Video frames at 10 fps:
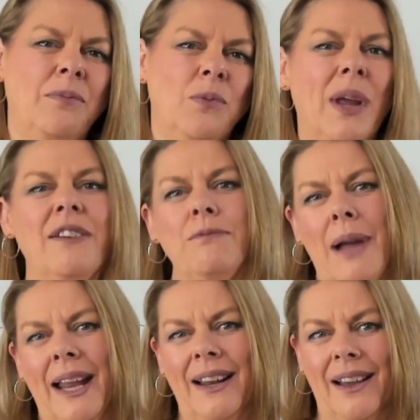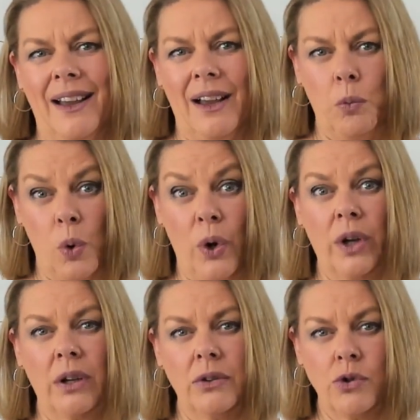where you've made a
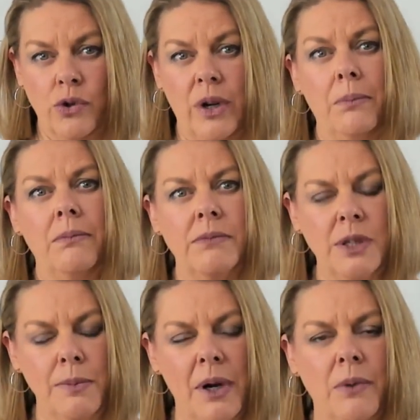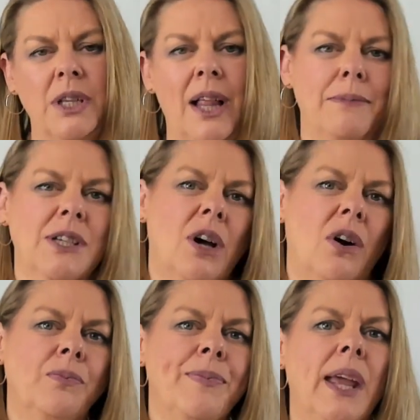work trip to be able to claim the
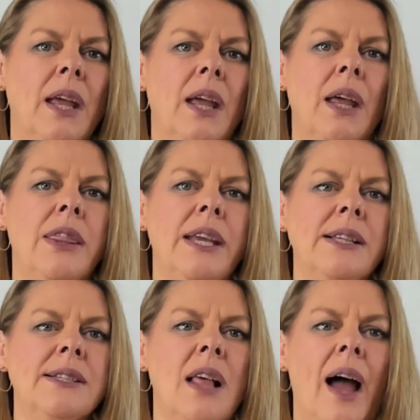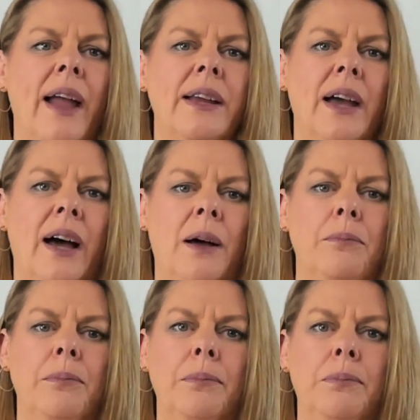toll. Things like
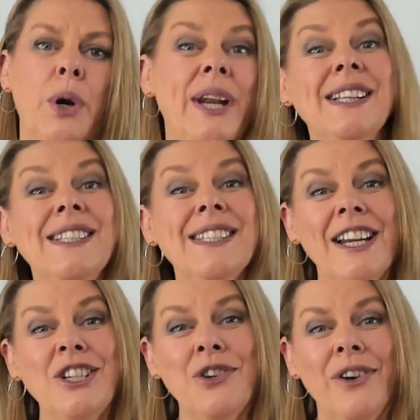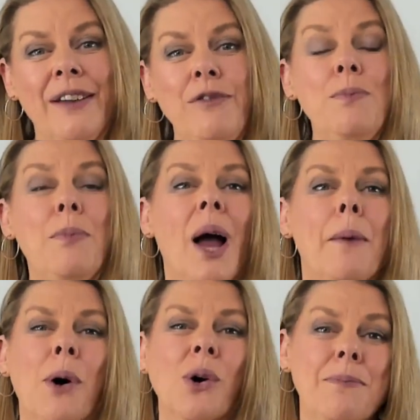printing and stationery. If you buy a
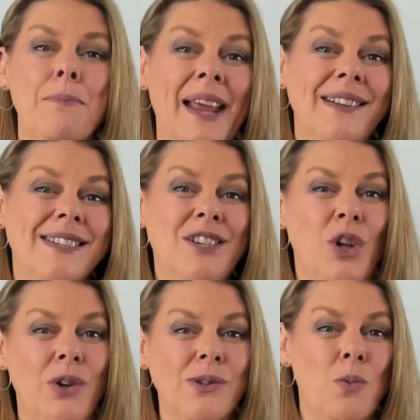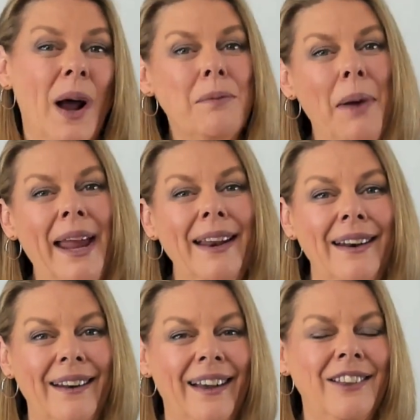box of pens and you use one
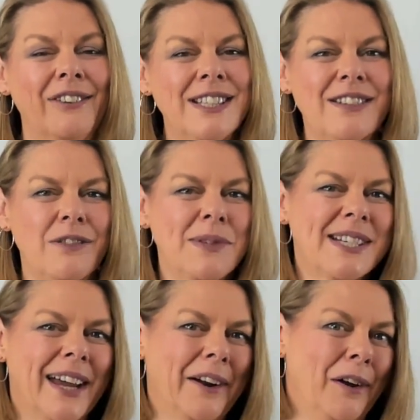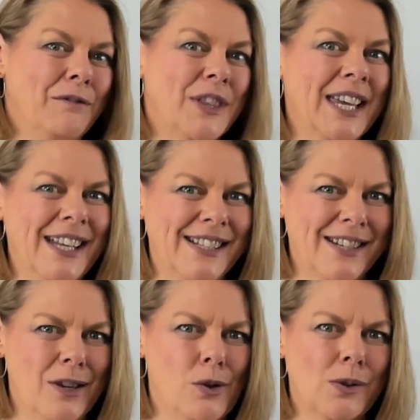pen and the rest of them stay at home for the kids
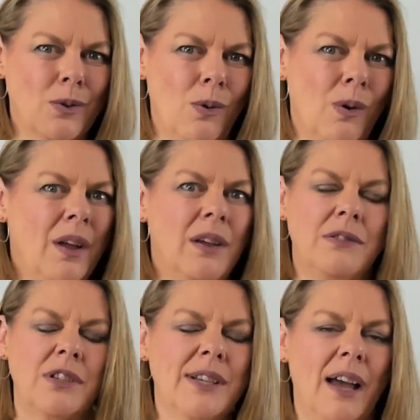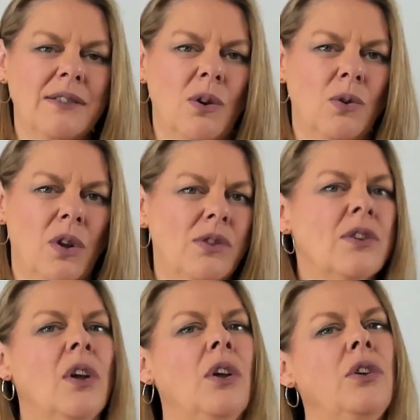to use or just household
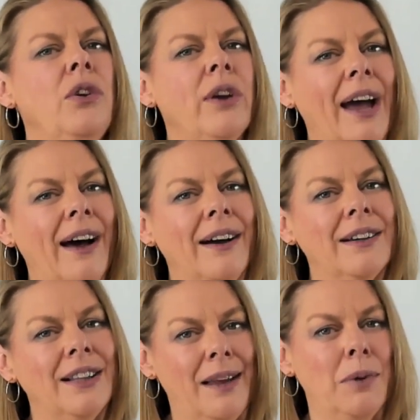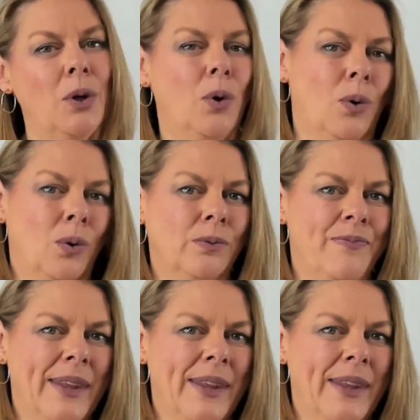use, you can't claim it all.